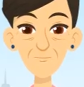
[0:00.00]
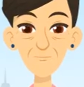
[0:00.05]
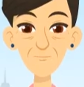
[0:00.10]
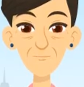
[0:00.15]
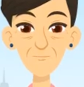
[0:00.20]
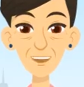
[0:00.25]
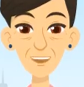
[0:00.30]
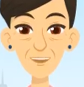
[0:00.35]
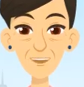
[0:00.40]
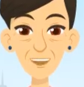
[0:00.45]

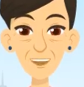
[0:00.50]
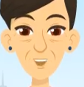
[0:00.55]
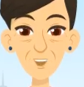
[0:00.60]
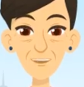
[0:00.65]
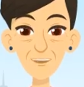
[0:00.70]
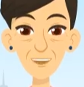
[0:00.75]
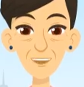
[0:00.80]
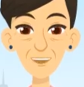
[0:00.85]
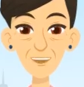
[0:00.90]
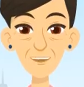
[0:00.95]
These
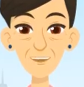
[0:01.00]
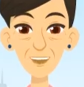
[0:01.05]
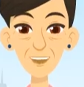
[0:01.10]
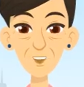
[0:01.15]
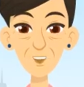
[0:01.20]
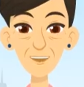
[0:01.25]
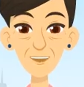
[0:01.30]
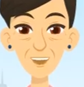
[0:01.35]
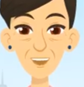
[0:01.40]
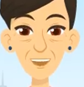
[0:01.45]
provisions
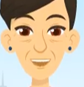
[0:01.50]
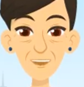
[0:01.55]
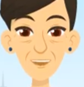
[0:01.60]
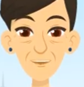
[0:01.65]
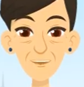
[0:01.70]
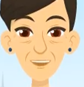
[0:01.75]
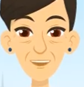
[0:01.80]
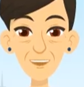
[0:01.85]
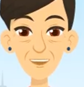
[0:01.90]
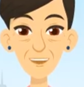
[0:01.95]
both
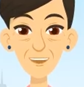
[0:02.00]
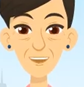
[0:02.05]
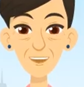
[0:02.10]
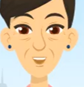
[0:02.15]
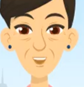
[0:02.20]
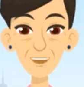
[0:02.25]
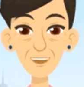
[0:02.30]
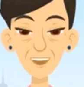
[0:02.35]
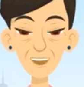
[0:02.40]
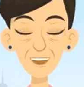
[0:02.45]
provide a check
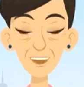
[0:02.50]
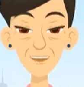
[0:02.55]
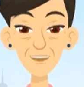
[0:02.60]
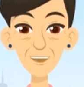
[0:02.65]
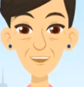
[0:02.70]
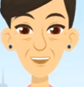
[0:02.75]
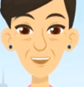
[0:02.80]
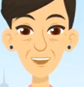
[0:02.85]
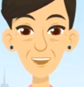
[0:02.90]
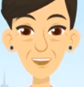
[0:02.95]
on power
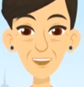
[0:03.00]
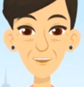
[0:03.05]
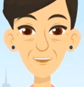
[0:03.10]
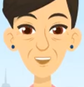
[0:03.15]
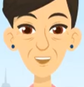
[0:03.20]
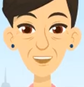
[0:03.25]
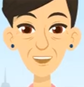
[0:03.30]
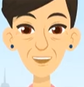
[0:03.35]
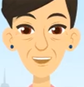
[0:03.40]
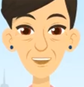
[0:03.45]
and serve
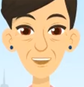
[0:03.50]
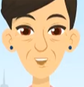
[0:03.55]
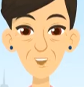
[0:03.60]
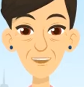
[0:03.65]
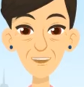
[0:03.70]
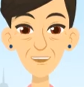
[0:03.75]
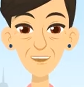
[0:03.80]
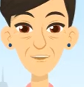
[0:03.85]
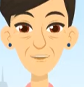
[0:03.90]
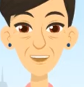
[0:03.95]
to
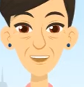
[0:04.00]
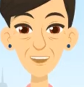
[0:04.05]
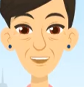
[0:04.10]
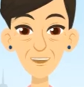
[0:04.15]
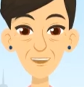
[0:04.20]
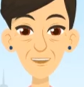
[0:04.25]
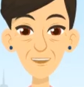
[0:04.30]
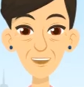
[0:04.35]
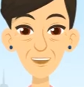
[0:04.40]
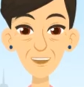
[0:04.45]
require
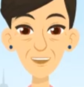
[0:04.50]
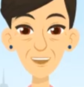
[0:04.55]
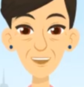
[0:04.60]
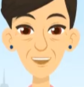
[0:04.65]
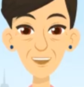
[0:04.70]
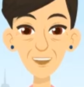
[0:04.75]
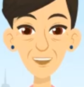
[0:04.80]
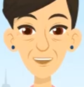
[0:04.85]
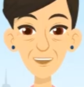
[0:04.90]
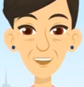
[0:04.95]
cooperation
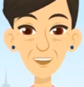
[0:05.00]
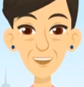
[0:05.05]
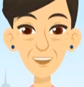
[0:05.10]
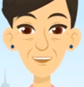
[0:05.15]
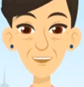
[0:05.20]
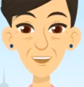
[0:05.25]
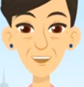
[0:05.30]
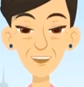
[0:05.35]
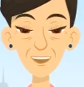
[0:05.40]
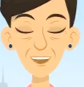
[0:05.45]
between the
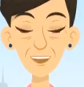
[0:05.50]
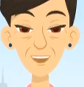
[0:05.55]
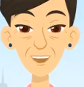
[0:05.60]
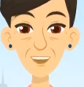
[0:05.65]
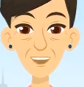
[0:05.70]
branches.